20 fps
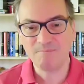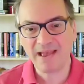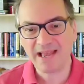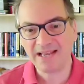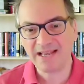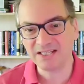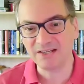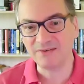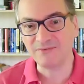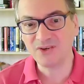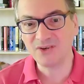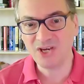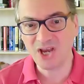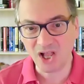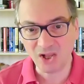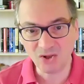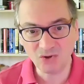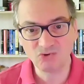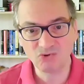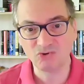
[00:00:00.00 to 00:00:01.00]
massive
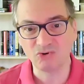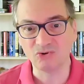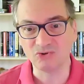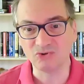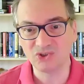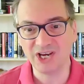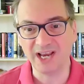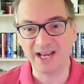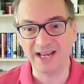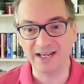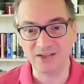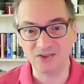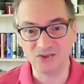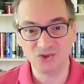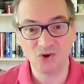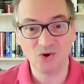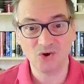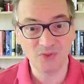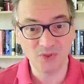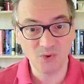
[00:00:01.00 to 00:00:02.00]
cultural
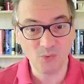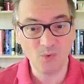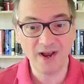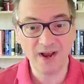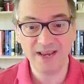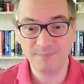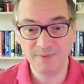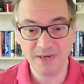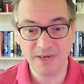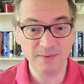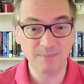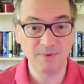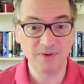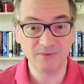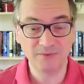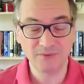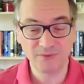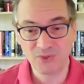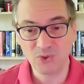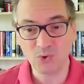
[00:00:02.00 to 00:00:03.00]
change on the way people
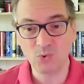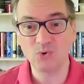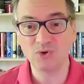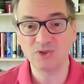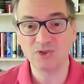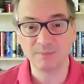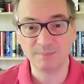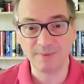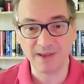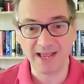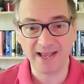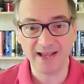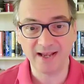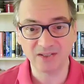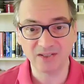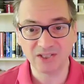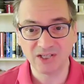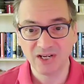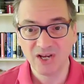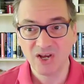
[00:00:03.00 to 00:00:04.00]
have thought
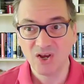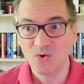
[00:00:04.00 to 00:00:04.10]
about